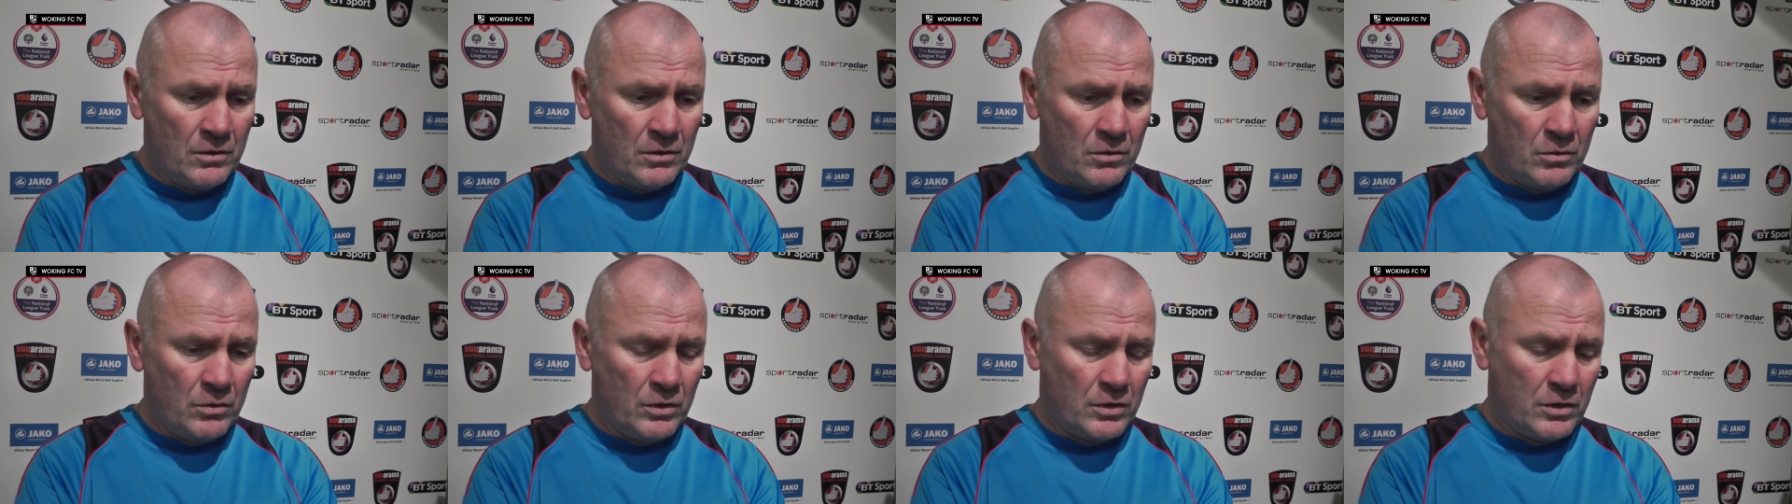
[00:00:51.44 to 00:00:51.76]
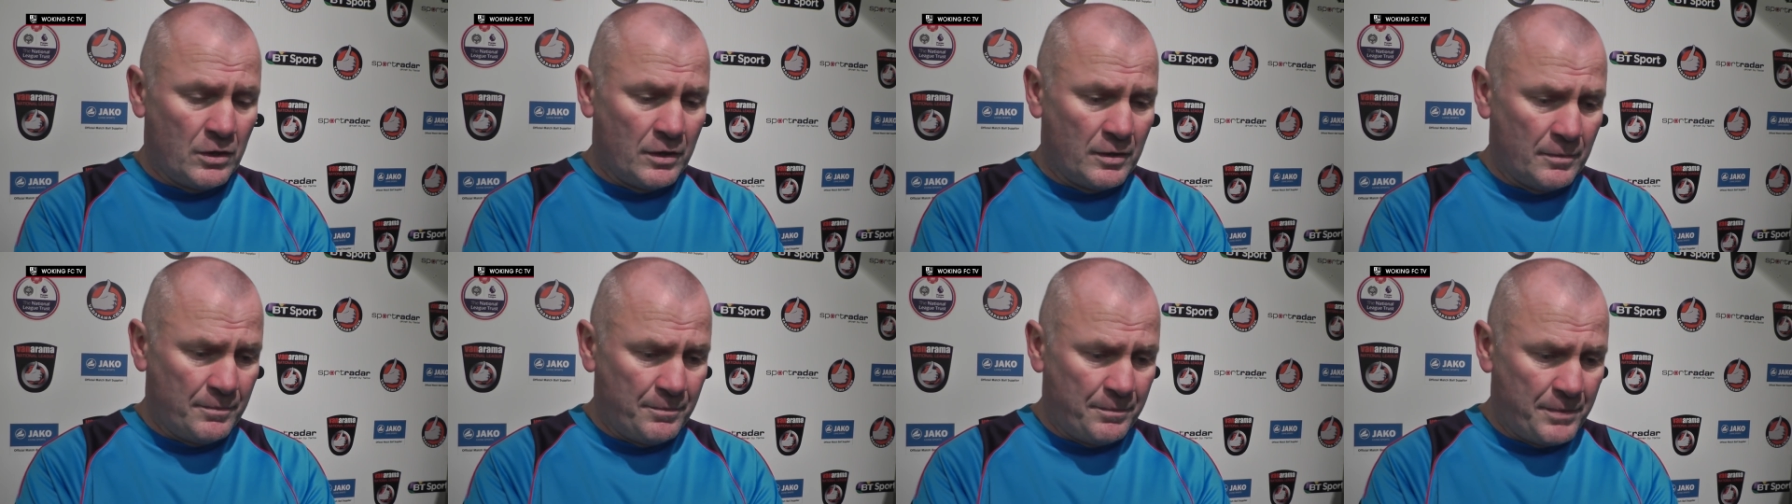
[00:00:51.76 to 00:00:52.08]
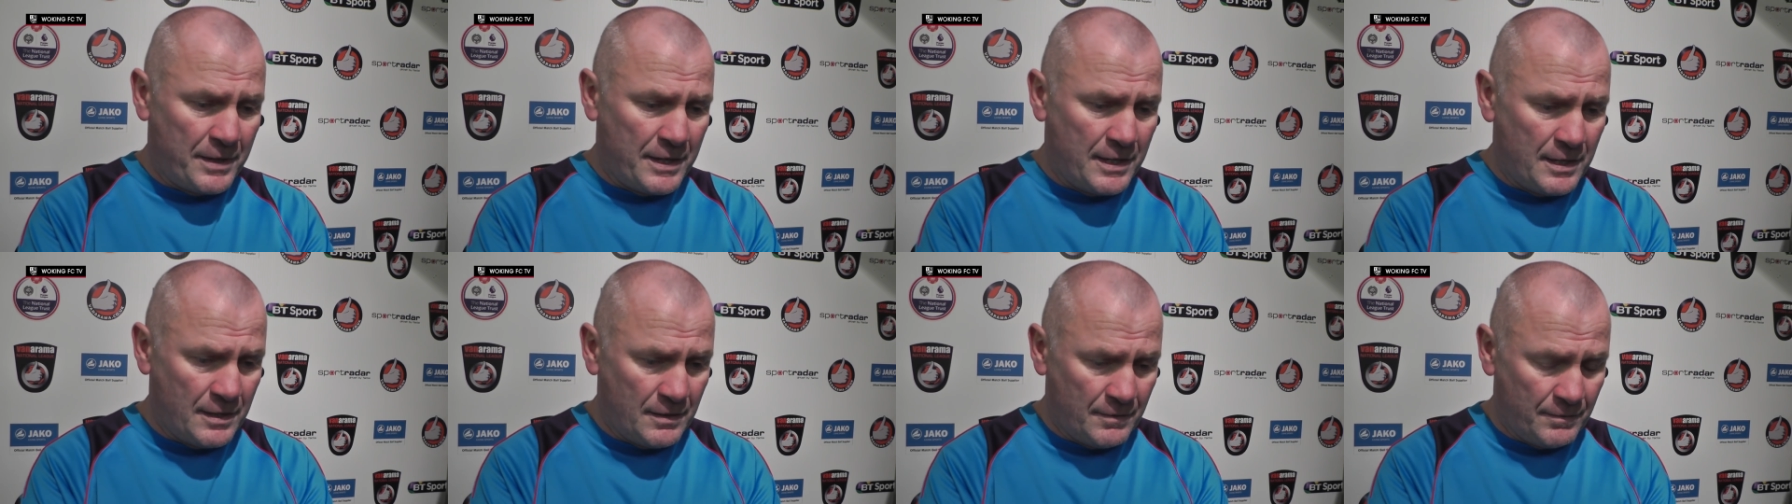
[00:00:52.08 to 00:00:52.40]
we've got to
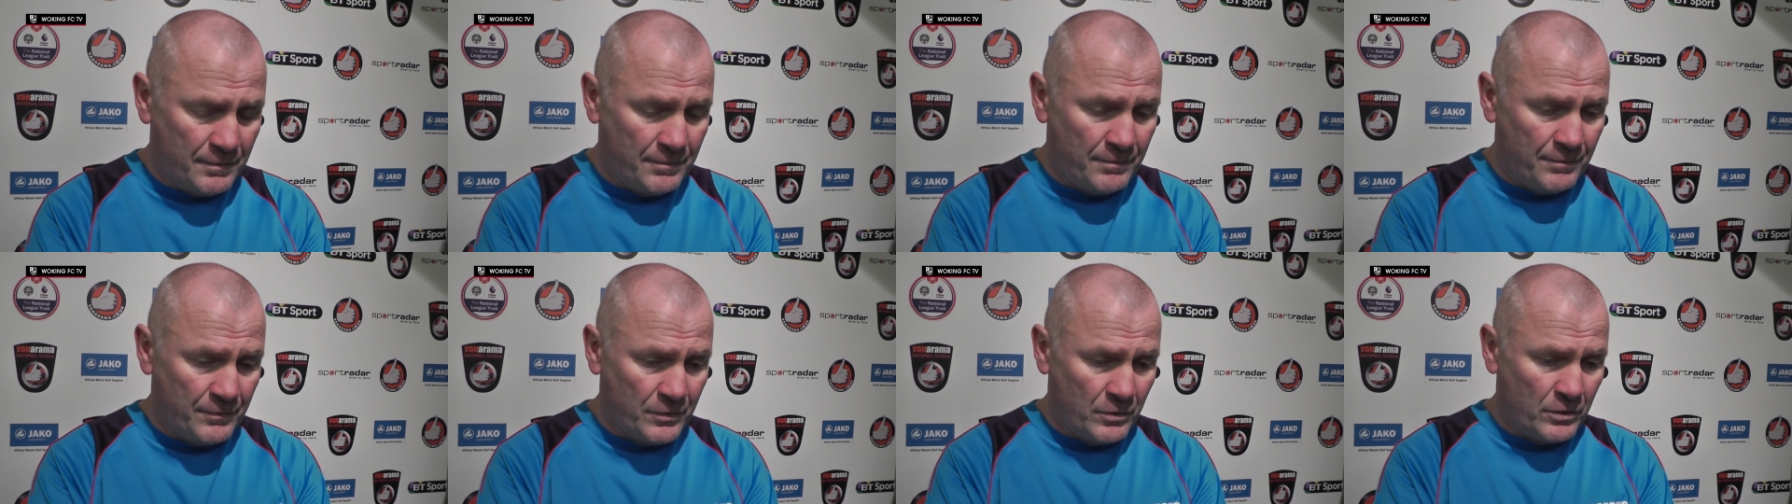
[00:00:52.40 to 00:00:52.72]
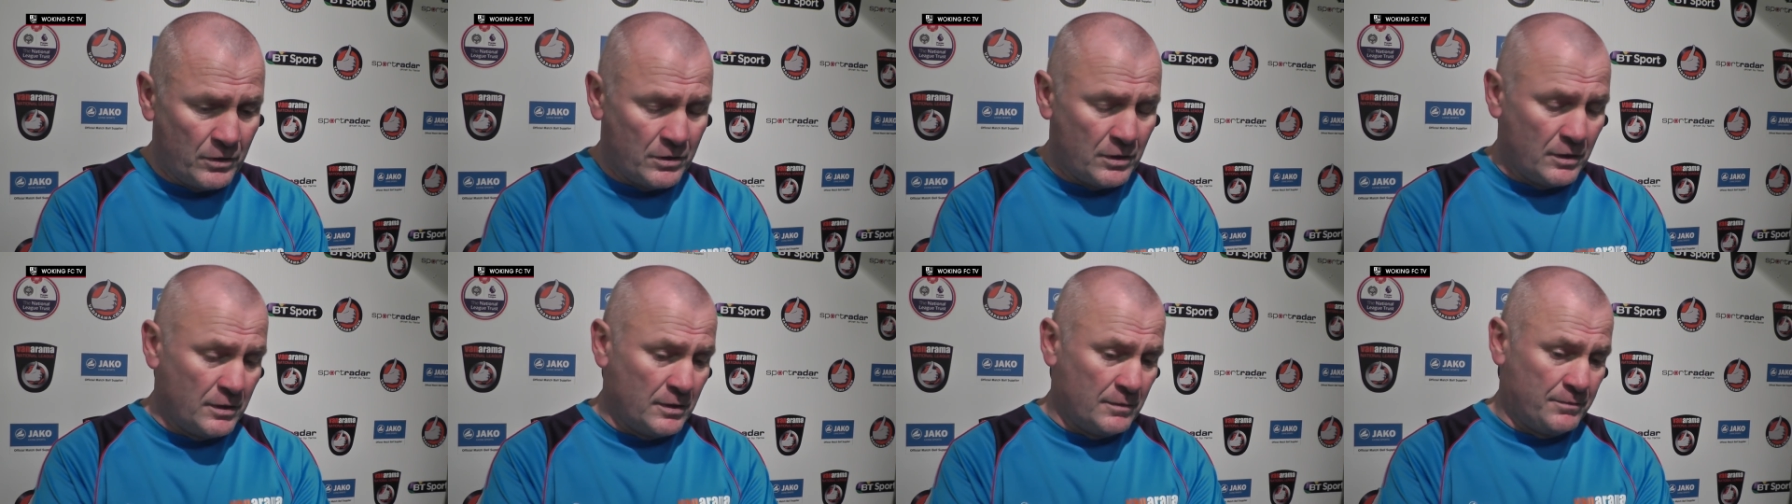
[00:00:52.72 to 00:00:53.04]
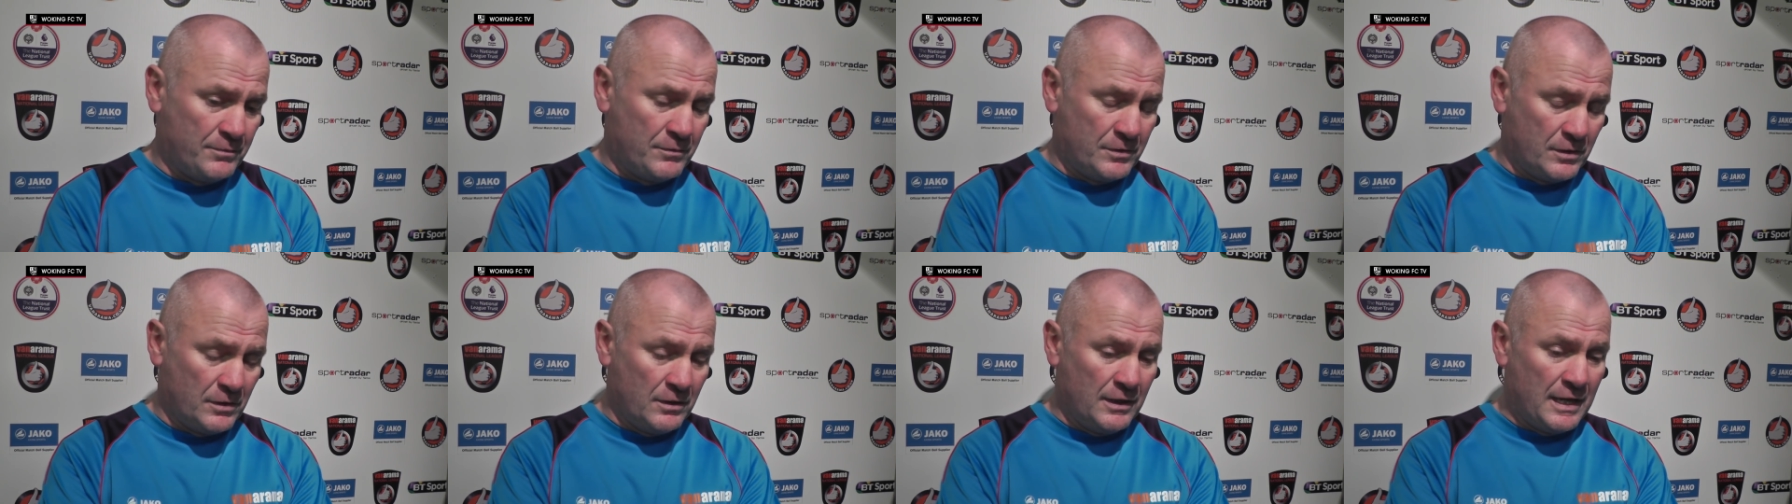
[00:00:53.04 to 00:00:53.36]
be, we've got
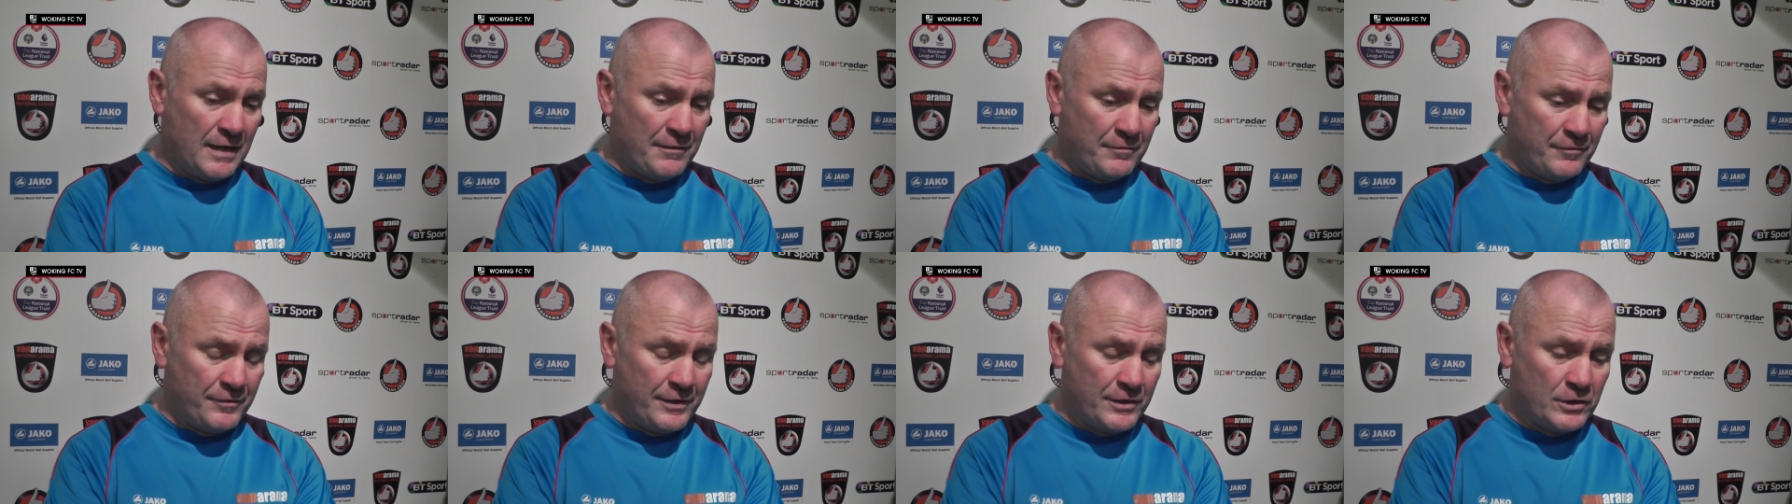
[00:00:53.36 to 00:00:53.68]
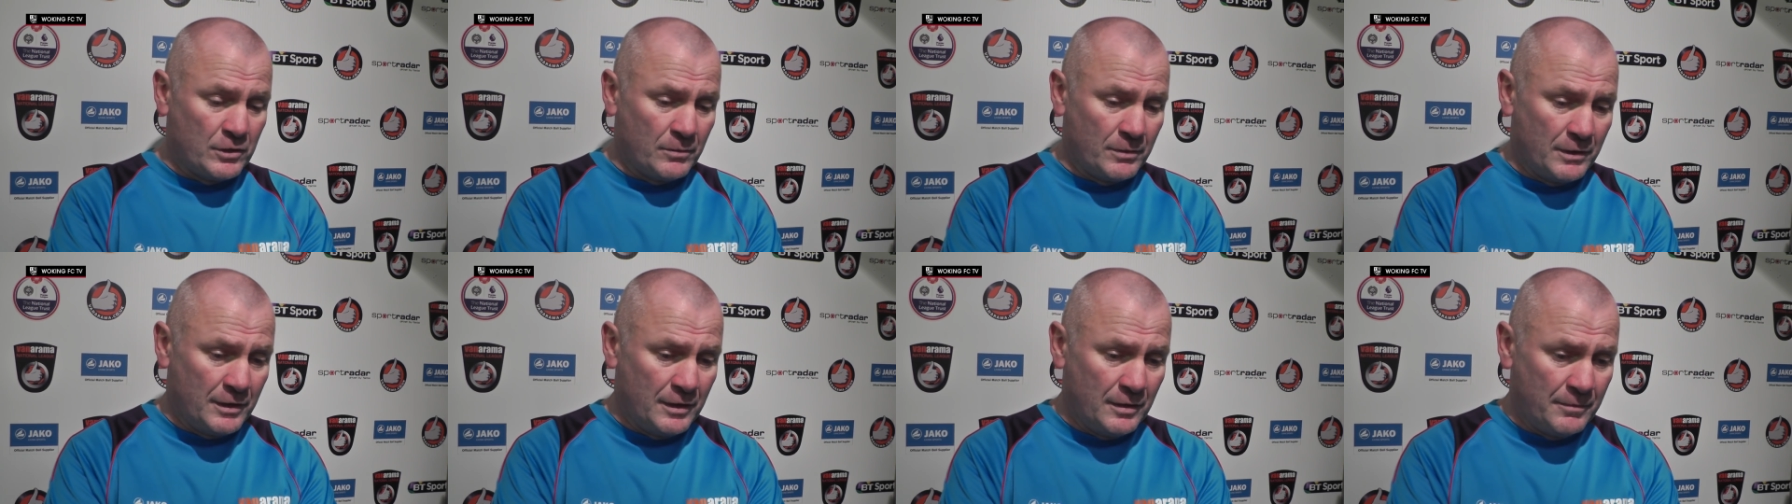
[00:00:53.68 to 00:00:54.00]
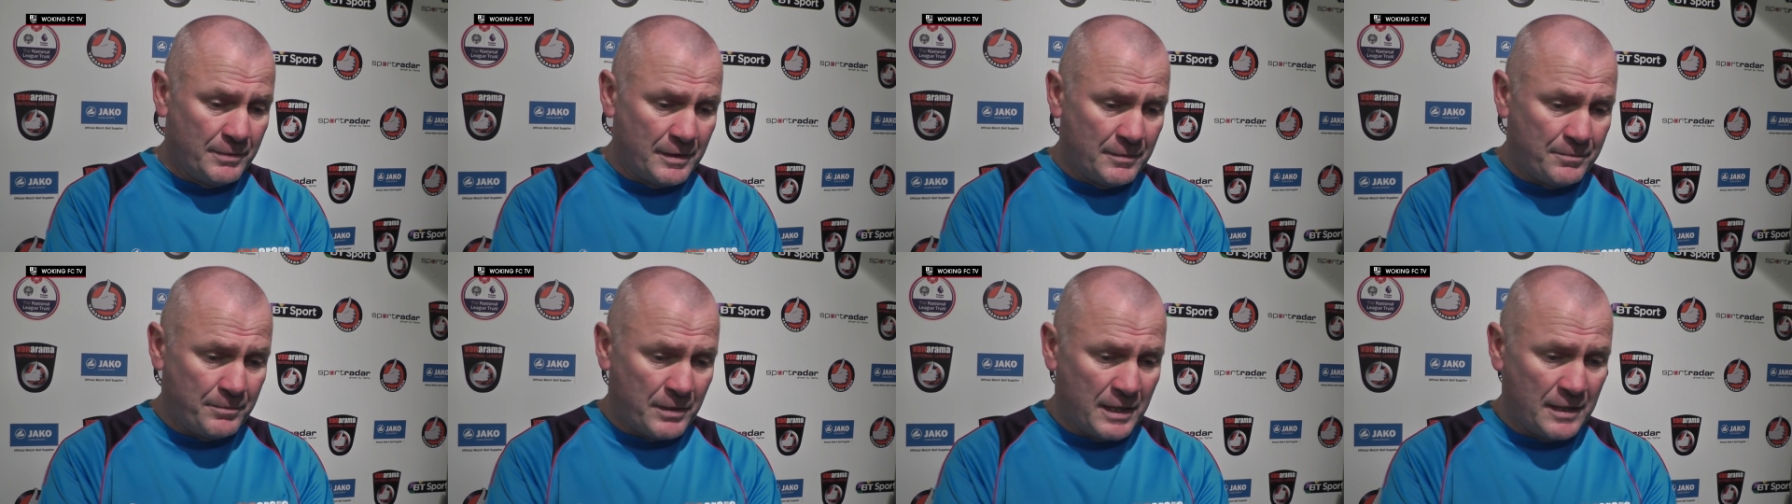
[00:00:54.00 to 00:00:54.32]
to liven things up a
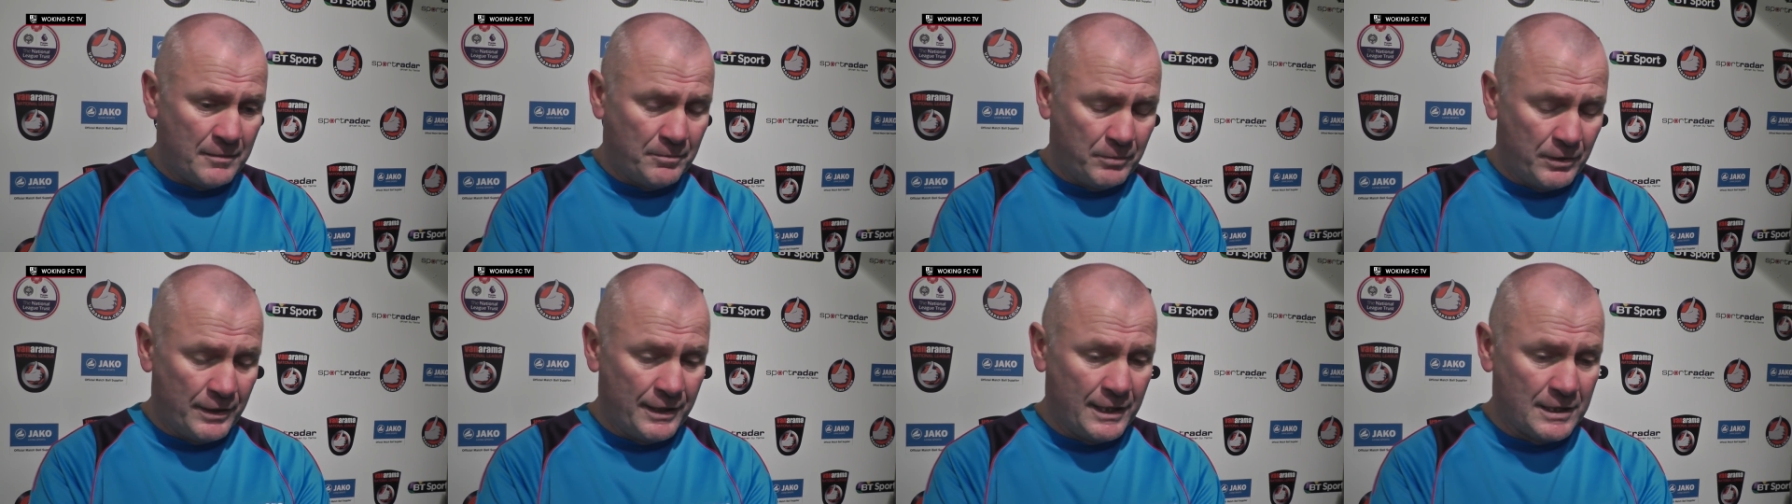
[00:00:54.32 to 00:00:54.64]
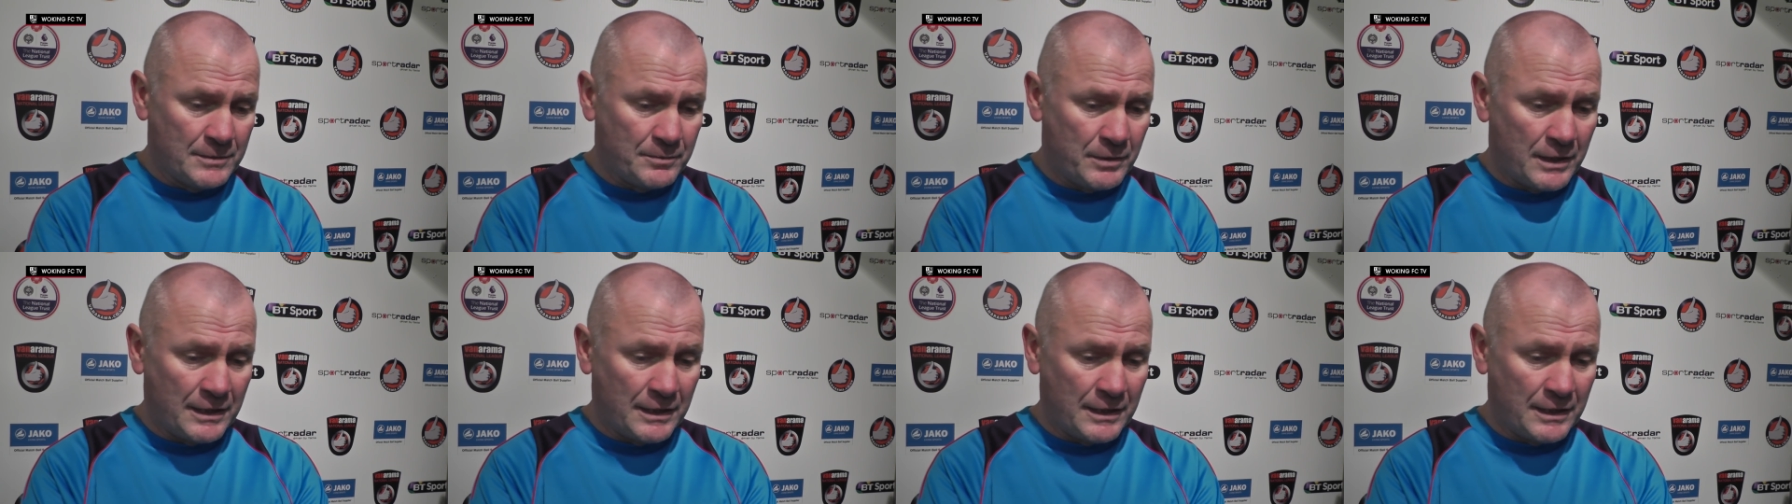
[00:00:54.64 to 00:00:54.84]
little bit by players.